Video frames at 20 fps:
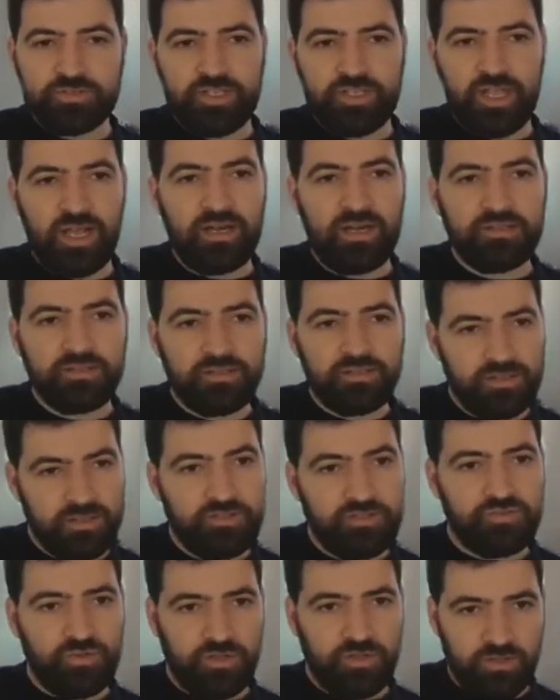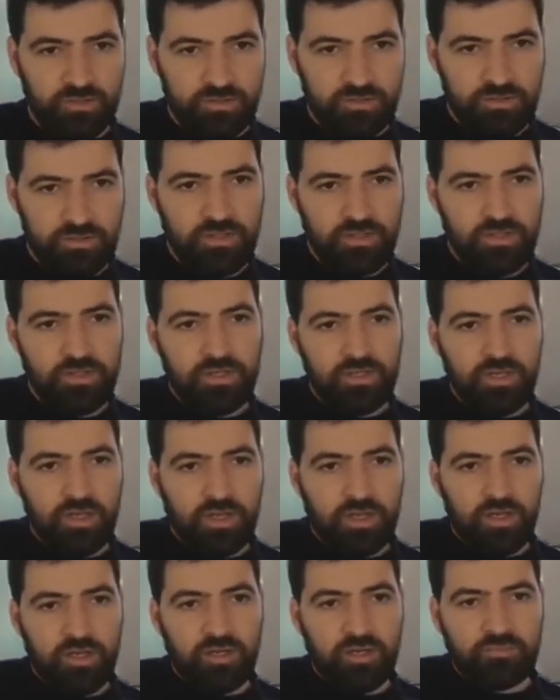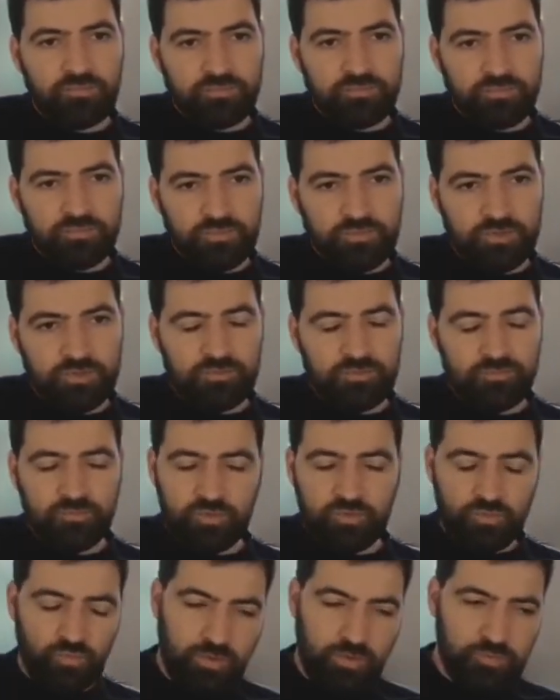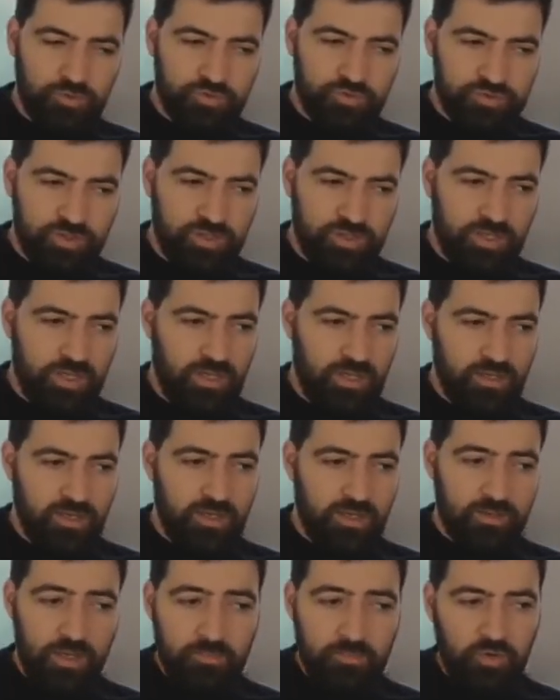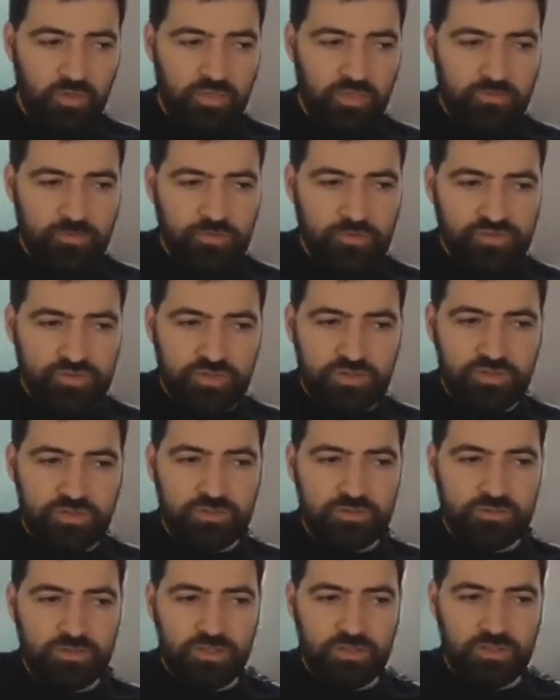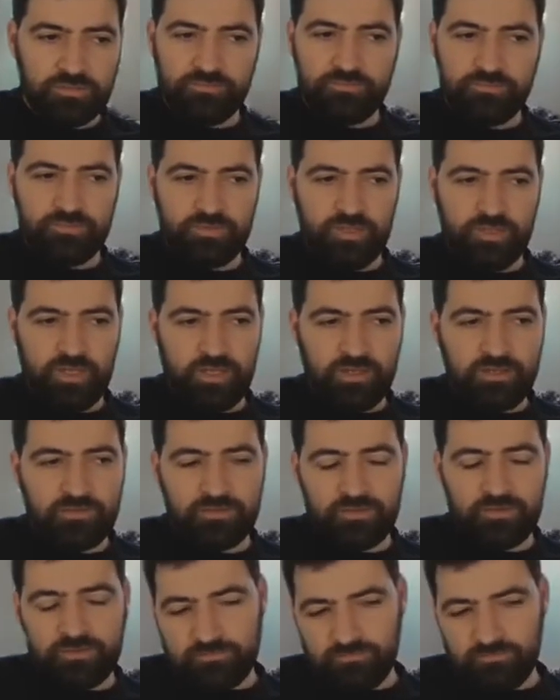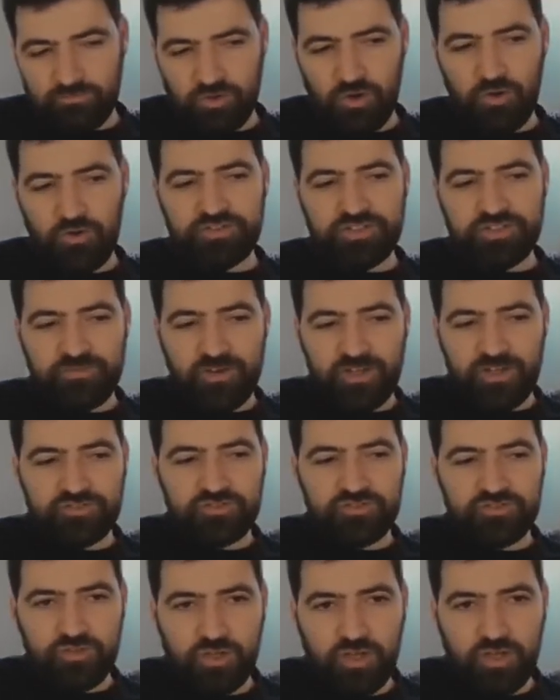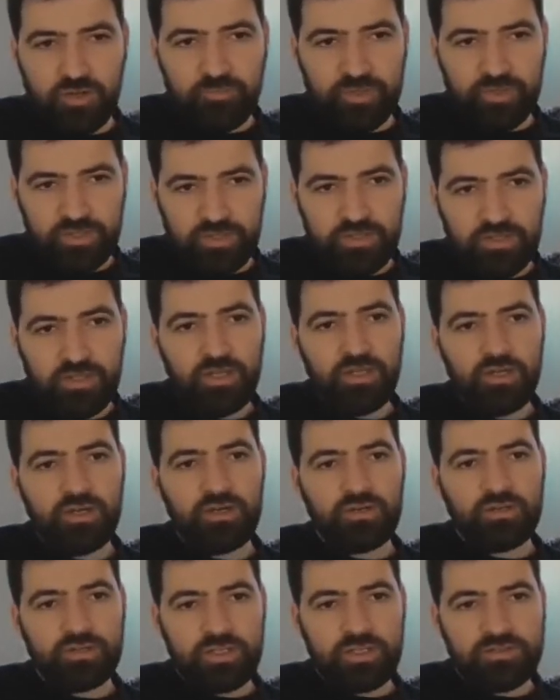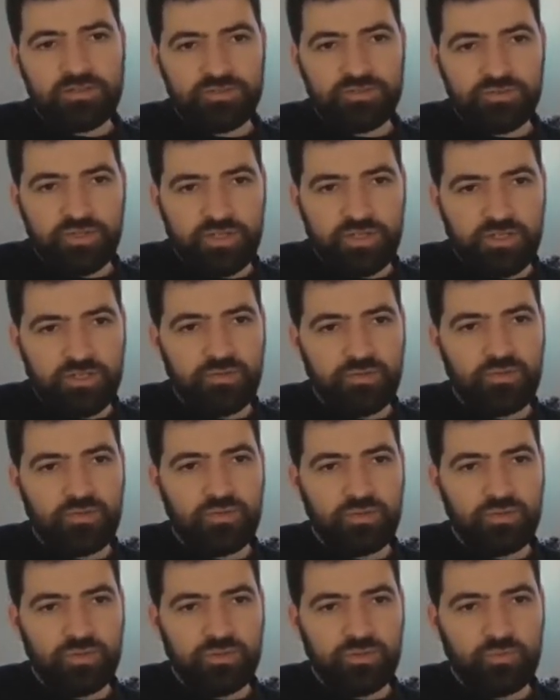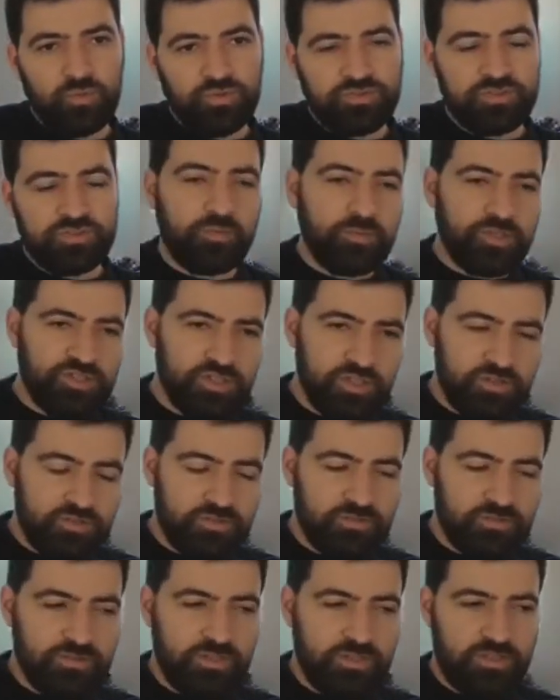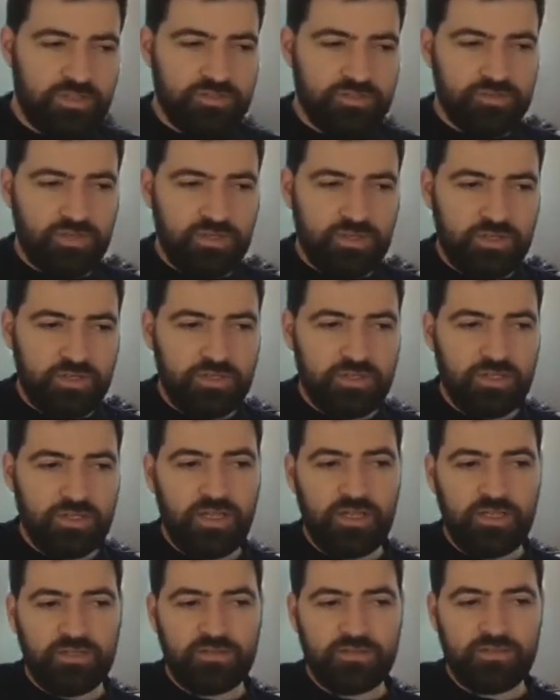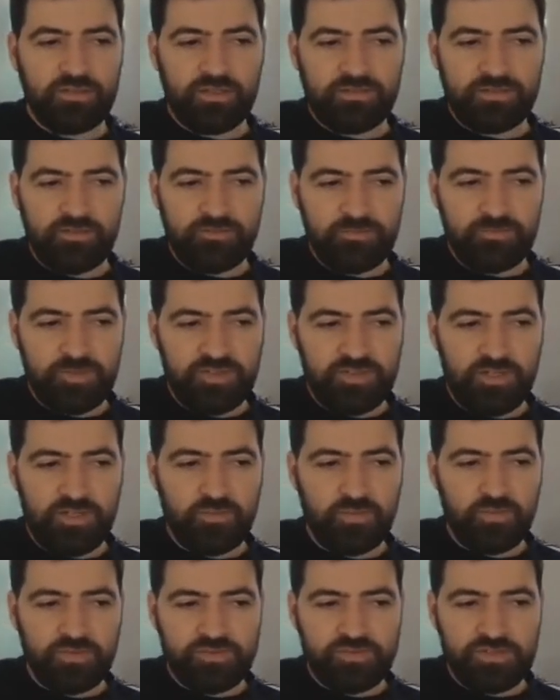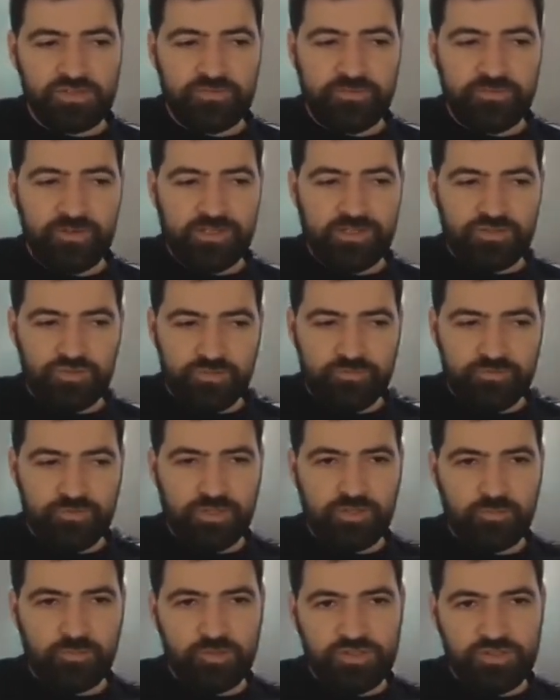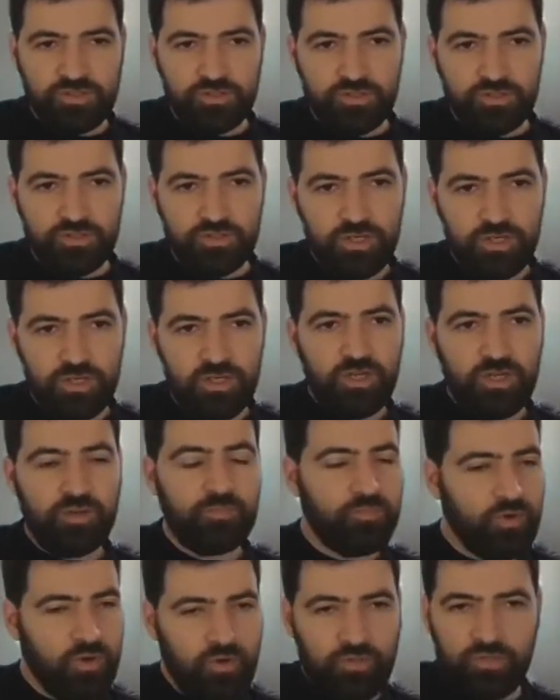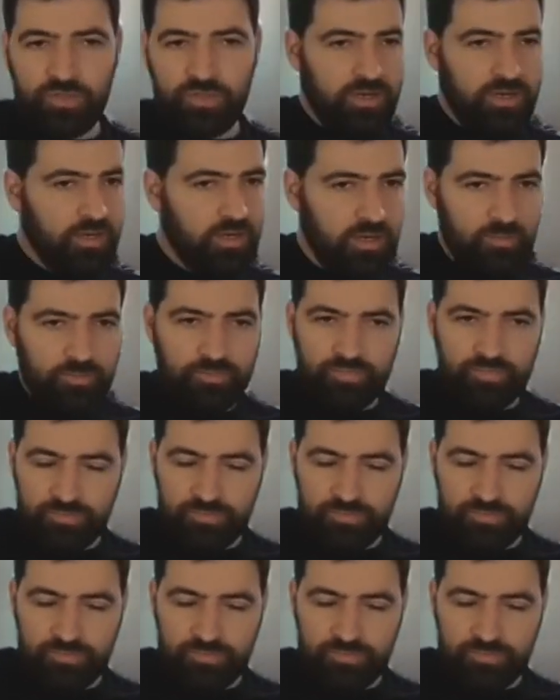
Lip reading: talent in Israel. One person, and both of them are still close advisors to the company. Oded Sarig, who was the commissioner in Israel, and Asaf Mizan, who was the chief actuary for the commissioner, both ended up